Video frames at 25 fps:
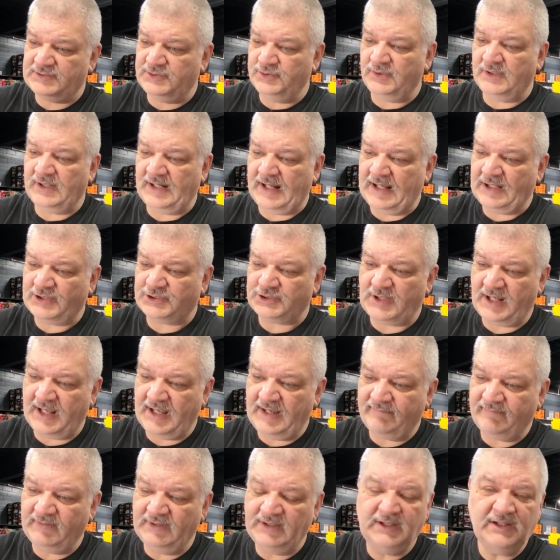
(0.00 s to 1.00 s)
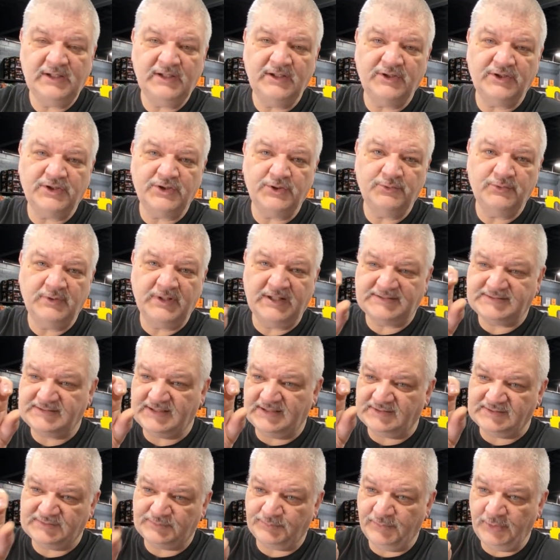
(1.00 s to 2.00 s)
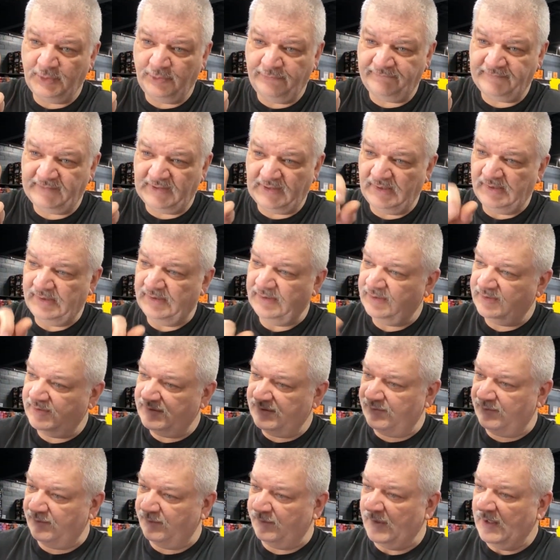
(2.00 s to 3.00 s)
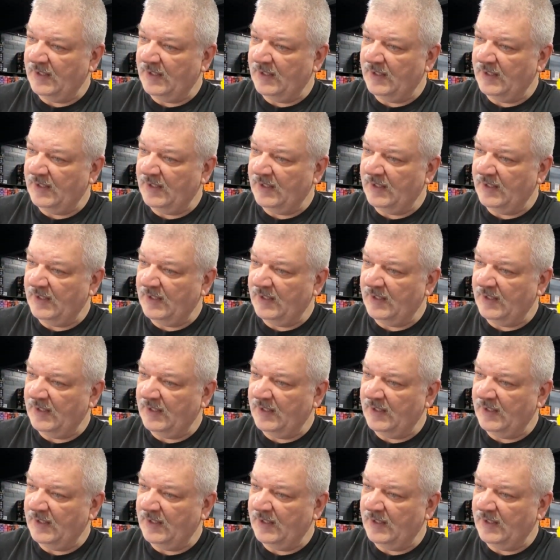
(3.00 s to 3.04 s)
you can actually have an EQ that says movie EQ,